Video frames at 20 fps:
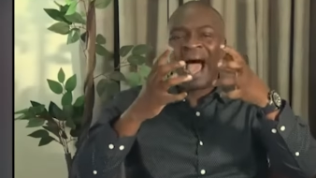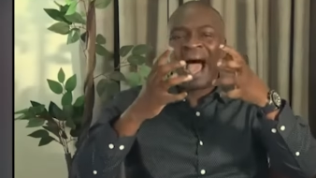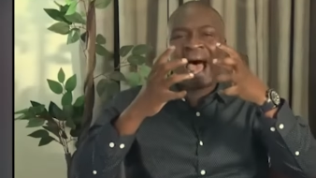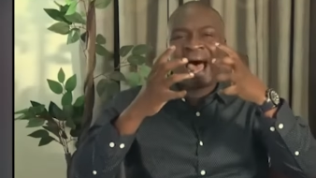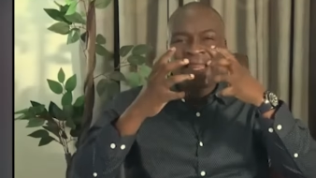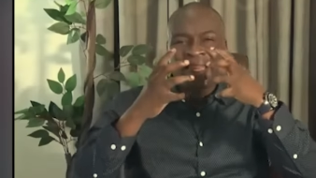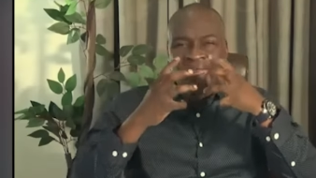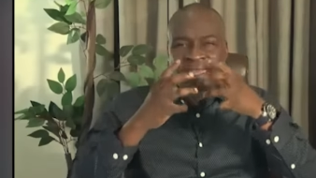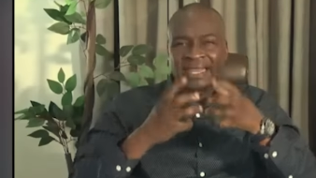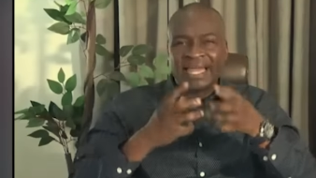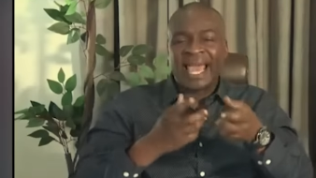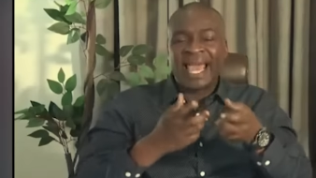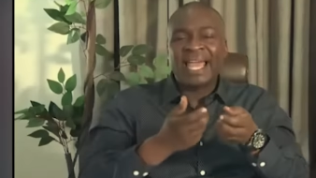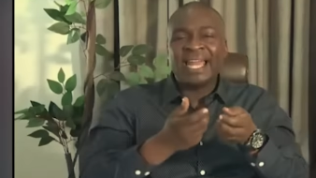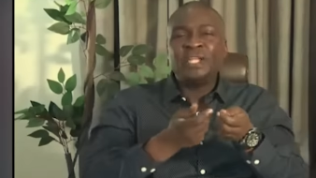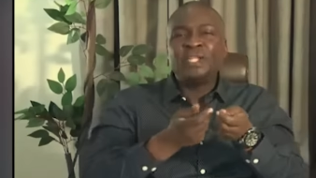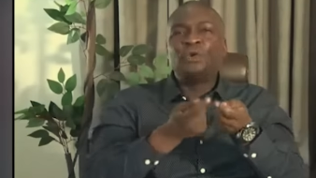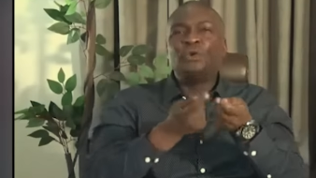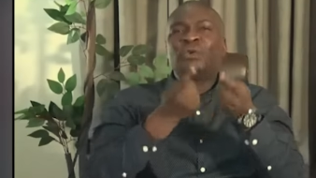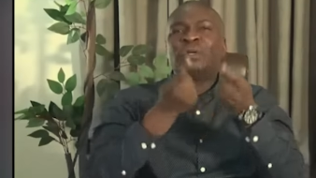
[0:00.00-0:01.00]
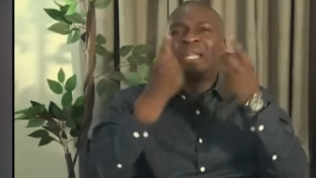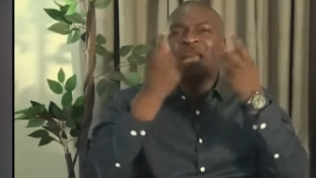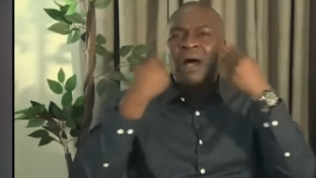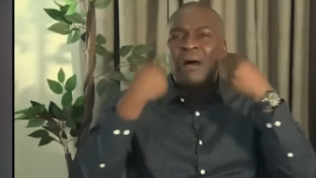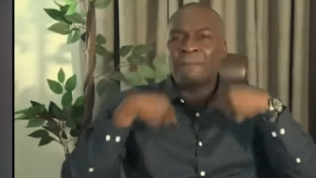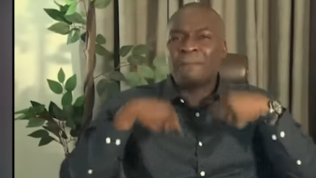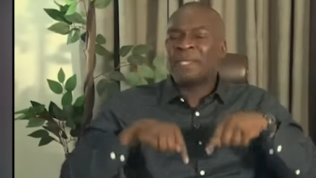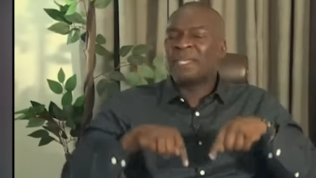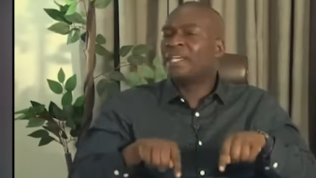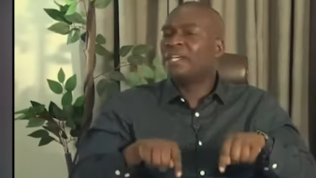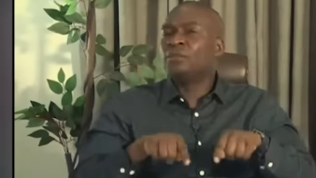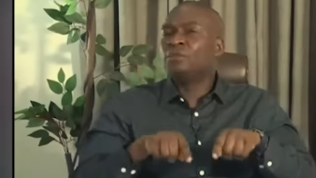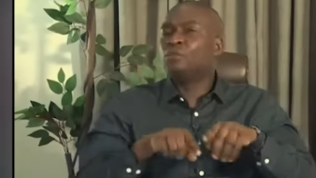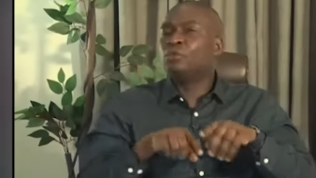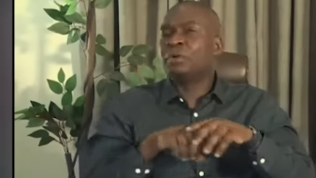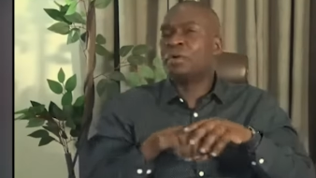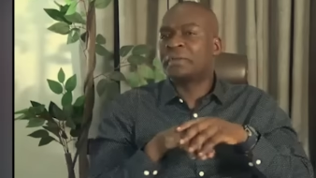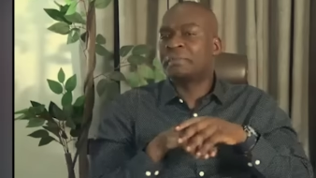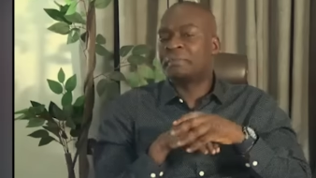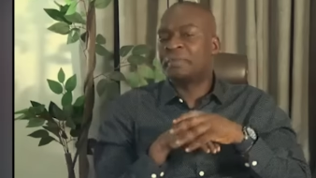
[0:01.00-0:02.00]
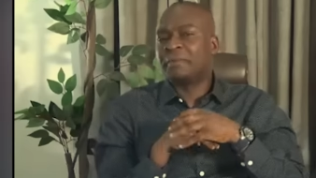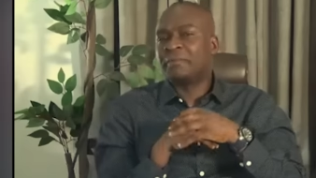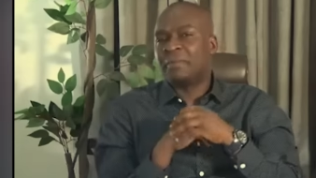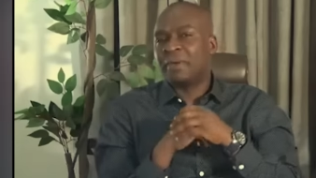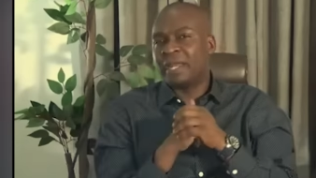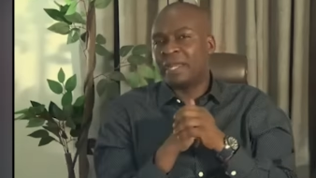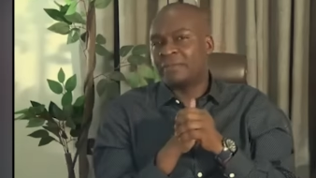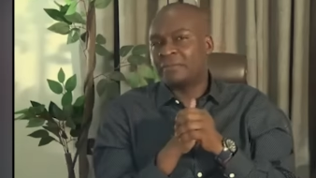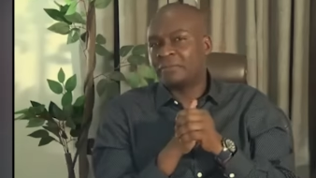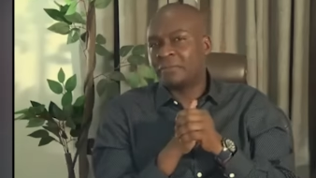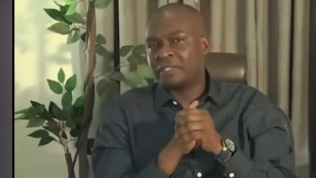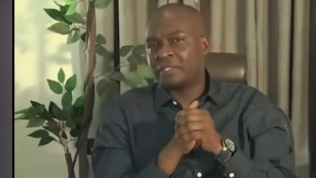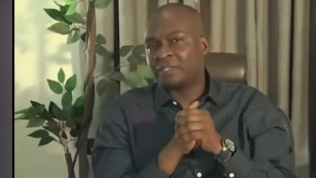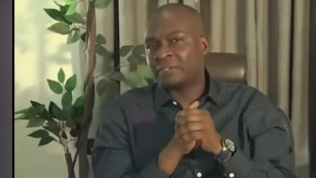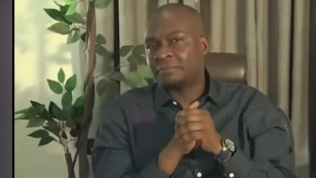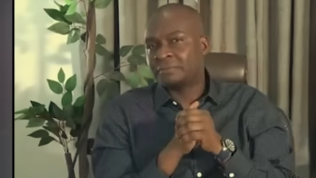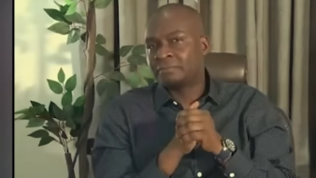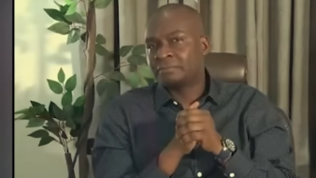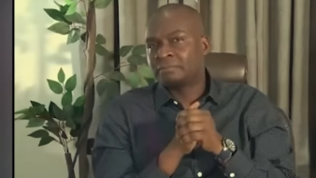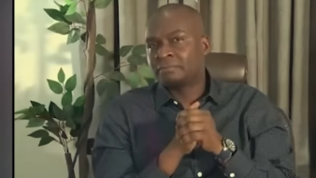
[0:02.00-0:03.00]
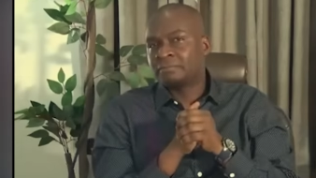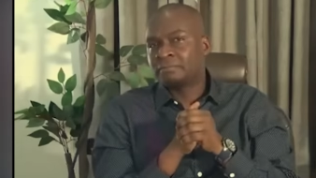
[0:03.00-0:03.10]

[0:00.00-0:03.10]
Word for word: And then you now begin to reap the benefits.